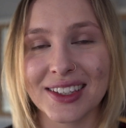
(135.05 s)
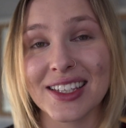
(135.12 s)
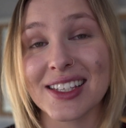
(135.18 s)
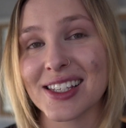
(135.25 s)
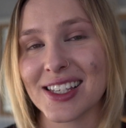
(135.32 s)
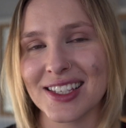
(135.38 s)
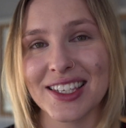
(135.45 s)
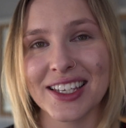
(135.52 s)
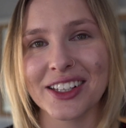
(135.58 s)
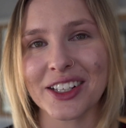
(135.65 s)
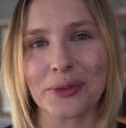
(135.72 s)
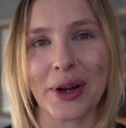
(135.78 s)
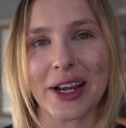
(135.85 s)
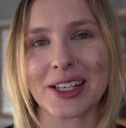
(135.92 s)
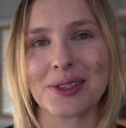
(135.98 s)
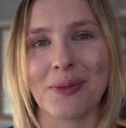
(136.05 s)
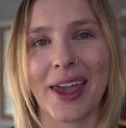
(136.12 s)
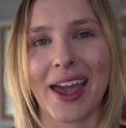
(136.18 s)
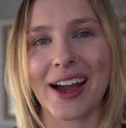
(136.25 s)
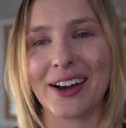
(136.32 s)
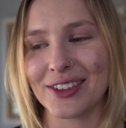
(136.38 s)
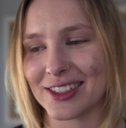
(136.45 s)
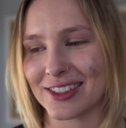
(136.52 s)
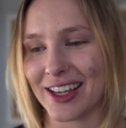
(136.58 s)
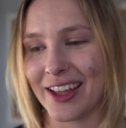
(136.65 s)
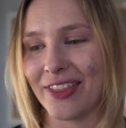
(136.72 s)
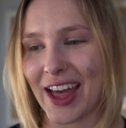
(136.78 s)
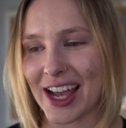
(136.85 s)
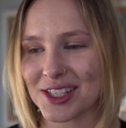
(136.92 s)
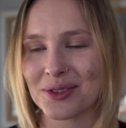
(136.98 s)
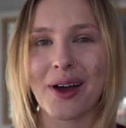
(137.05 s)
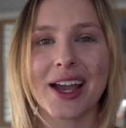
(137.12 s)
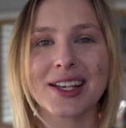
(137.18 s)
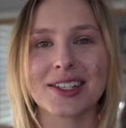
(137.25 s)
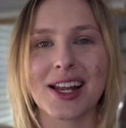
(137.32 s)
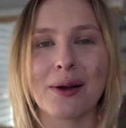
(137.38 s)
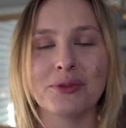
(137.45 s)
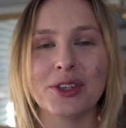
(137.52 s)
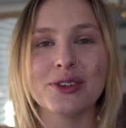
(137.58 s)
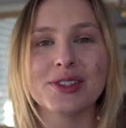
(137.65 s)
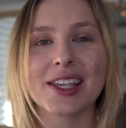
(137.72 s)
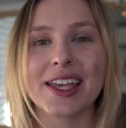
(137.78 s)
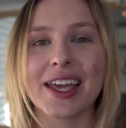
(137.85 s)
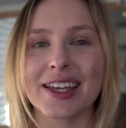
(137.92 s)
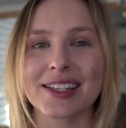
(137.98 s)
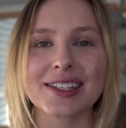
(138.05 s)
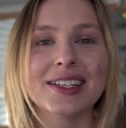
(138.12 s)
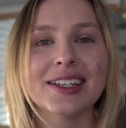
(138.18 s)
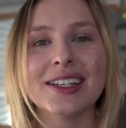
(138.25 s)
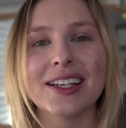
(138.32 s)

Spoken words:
this concealer breaks me out, and that's why I stopped using it.